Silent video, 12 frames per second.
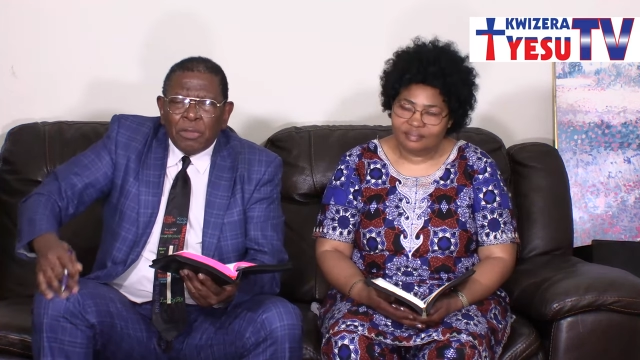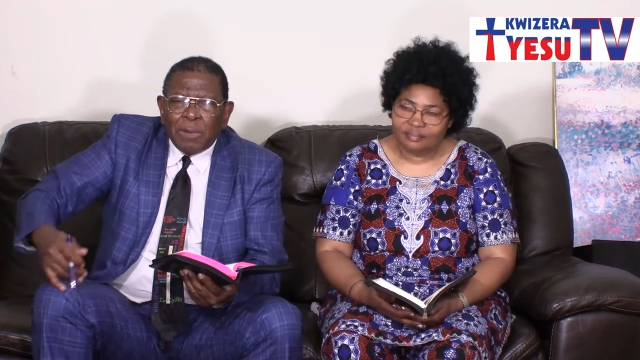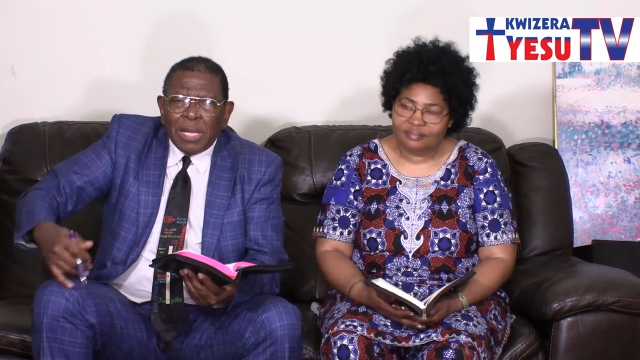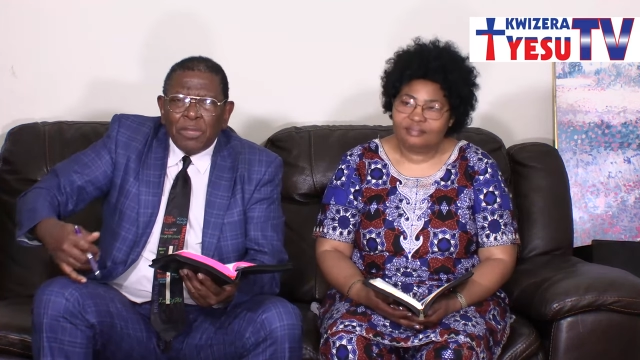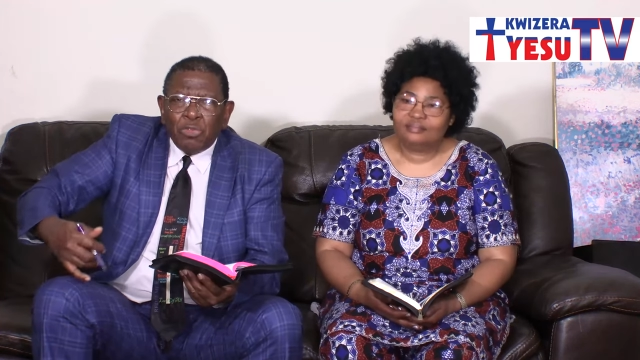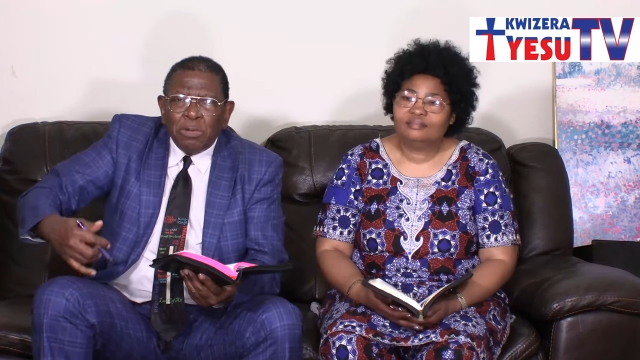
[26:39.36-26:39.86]

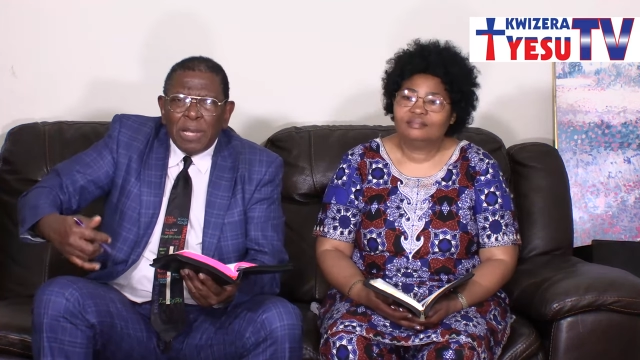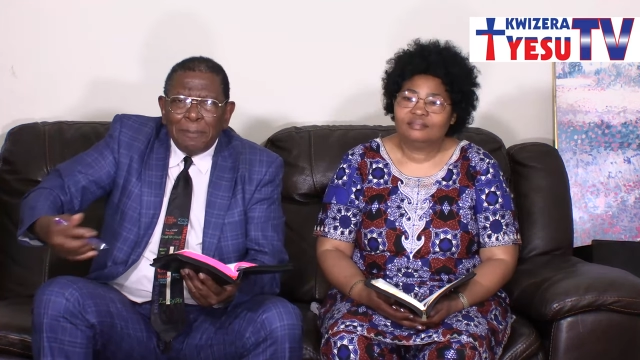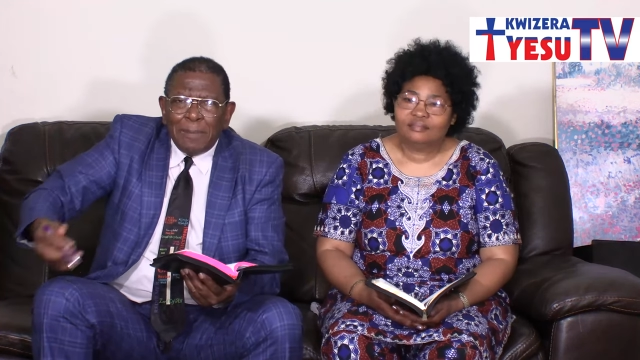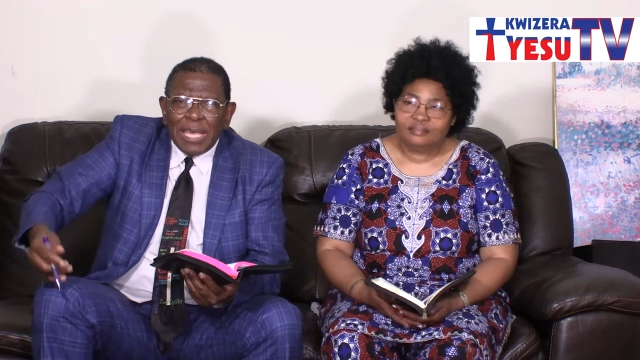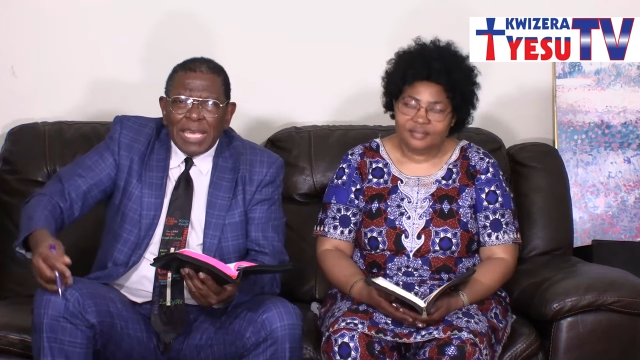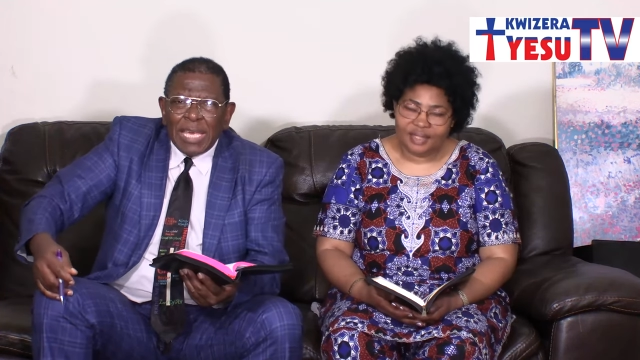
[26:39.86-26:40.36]
Speaker 1: twari
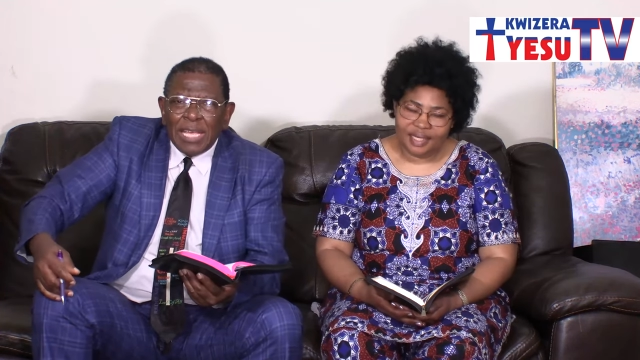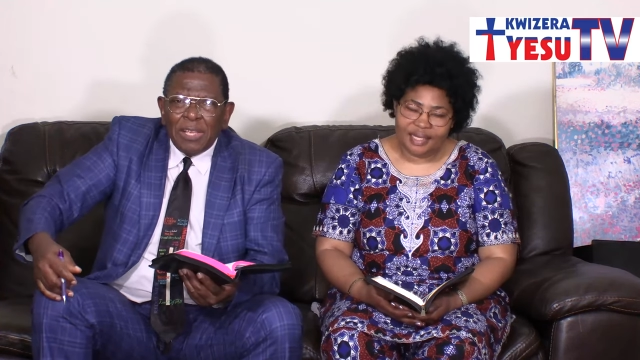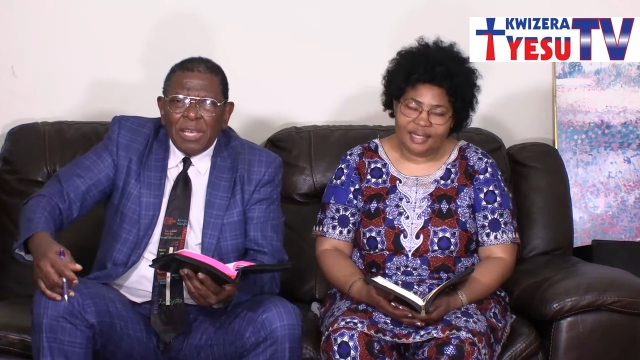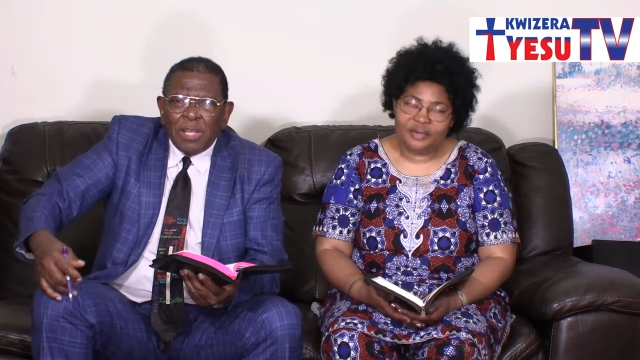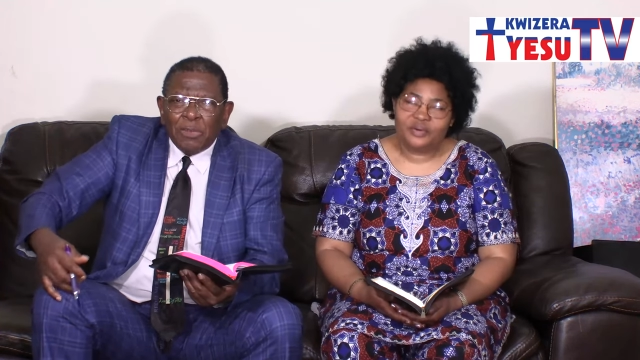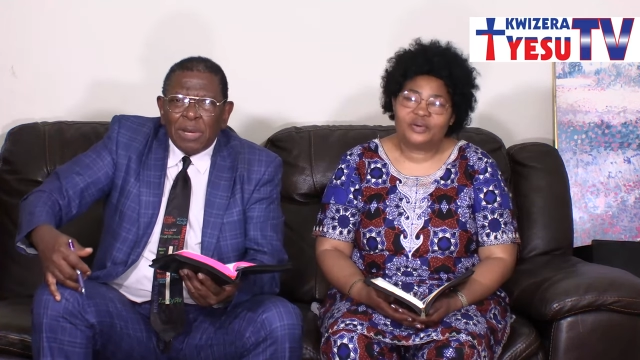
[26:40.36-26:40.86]

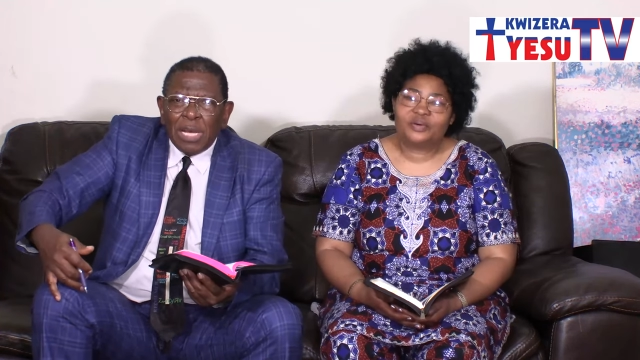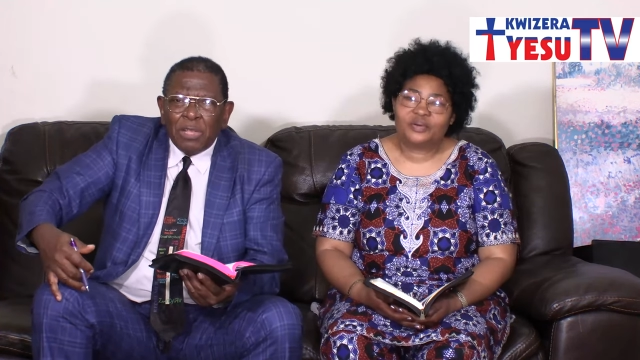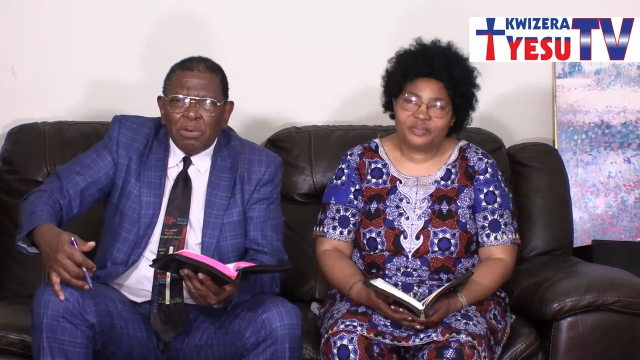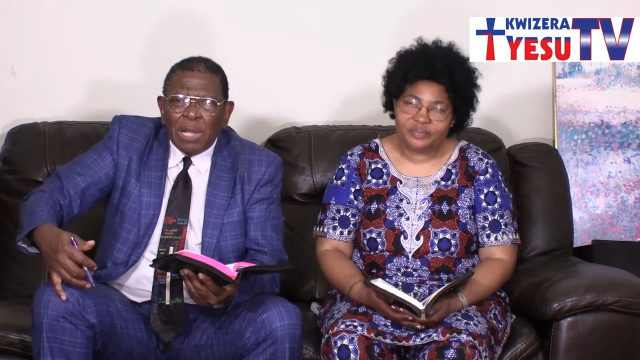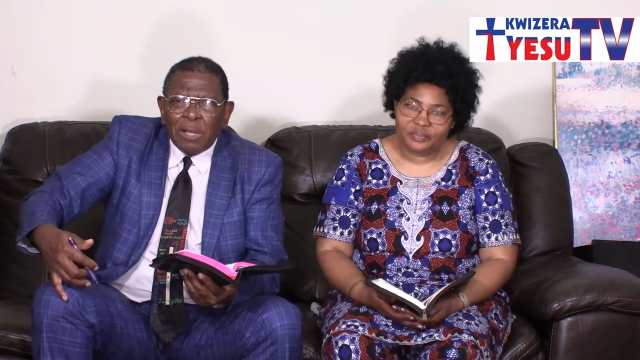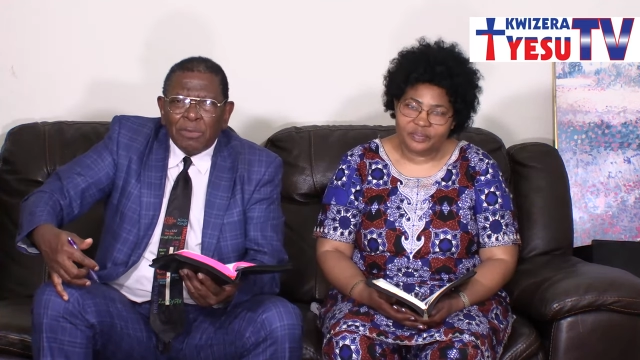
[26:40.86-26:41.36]
turemaye twari
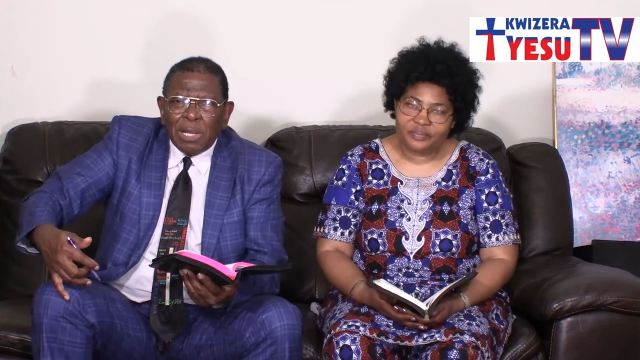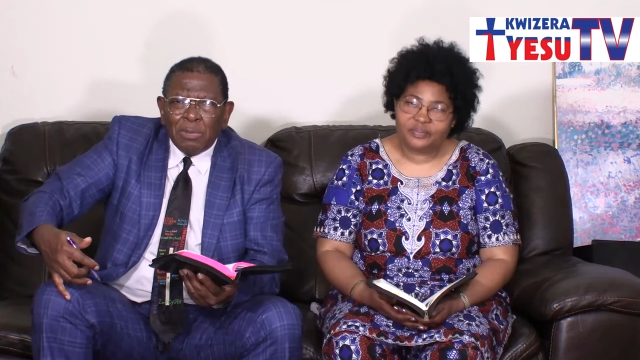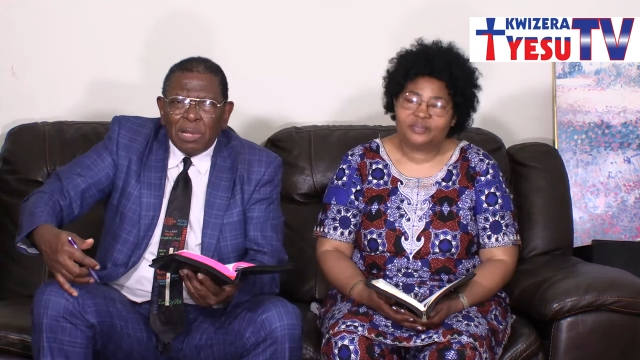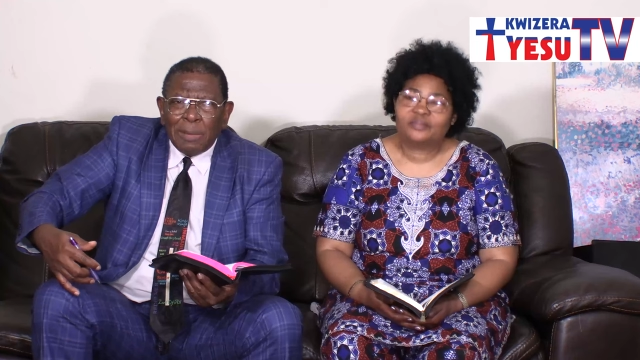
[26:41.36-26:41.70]
twari